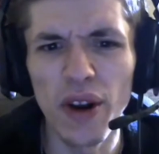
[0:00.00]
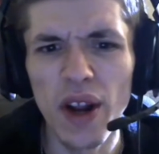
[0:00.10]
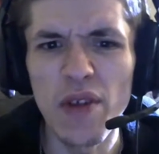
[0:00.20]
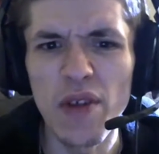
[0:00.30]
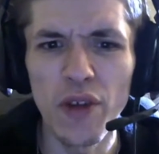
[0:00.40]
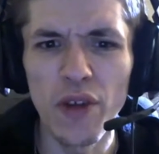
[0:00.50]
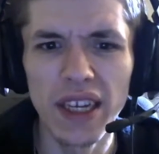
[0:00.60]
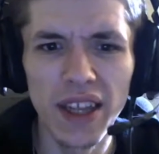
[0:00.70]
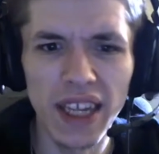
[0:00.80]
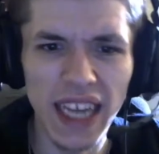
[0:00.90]
before they
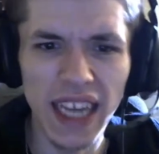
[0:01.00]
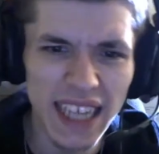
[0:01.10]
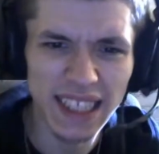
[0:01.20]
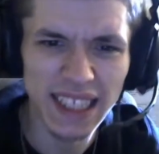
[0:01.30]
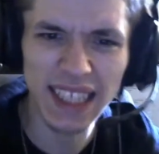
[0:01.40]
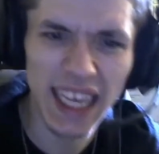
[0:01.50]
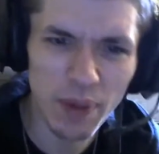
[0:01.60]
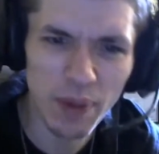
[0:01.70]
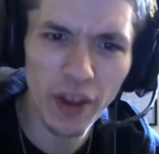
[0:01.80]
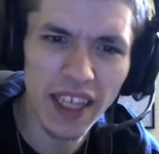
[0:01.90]
the guy that had the sights
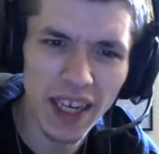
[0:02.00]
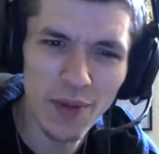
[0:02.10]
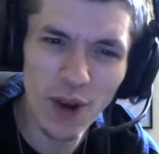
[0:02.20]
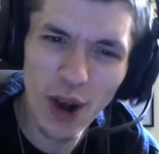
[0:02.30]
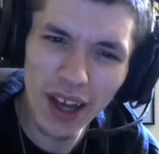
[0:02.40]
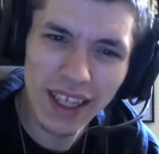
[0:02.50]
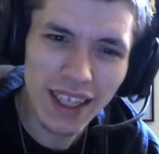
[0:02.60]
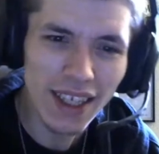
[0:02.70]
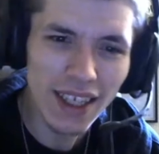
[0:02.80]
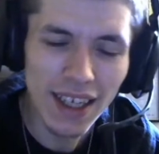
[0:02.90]
before they did him wrong.
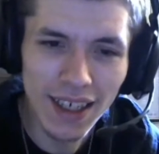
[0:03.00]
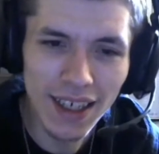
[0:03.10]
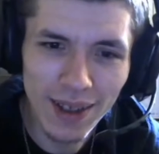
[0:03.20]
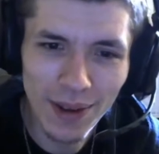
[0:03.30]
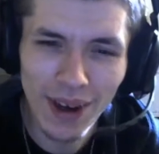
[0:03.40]
Oh,